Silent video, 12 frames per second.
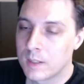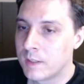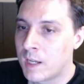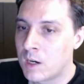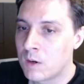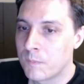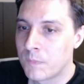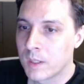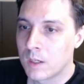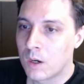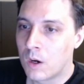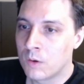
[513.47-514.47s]
Now,
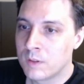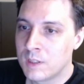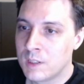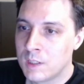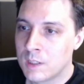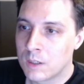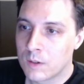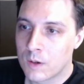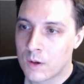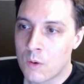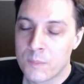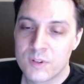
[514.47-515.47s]
on the
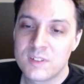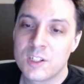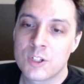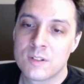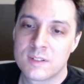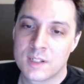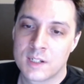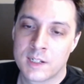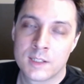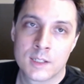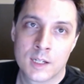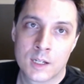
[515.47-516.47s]
compensation
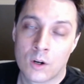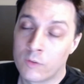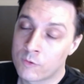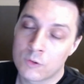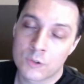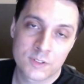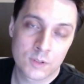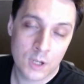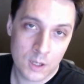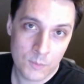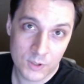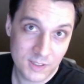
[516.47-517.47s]
side, of course,
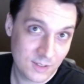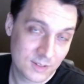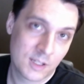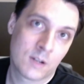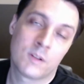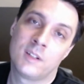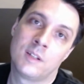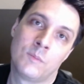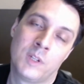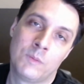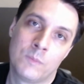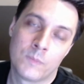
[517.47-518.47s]
money is there, right? I
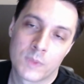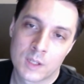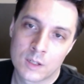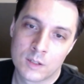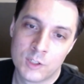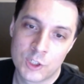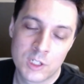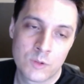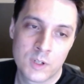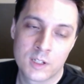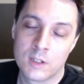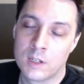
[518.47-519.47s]
mean,
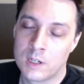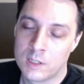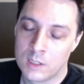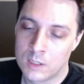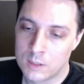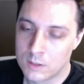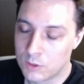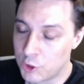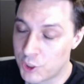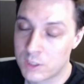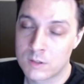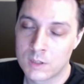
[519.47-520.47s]
engineering
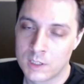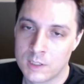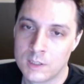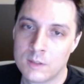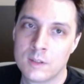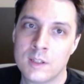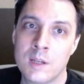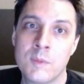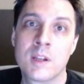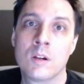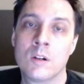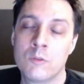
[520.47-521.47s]
generally
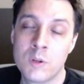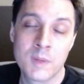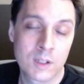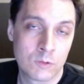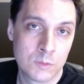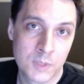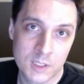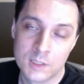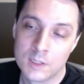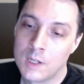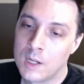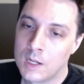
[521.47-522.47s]
we make good money.
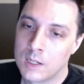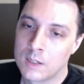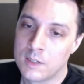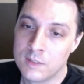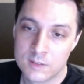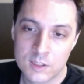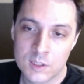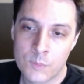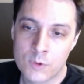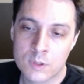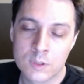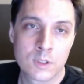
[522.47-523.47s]
In
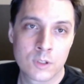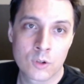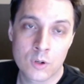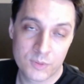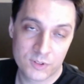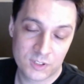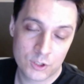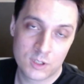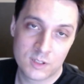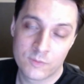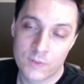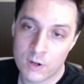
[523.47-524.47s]
Singapore, the compensation
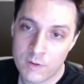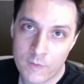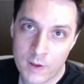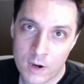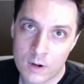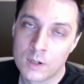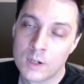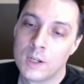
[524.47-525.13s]
is very fair.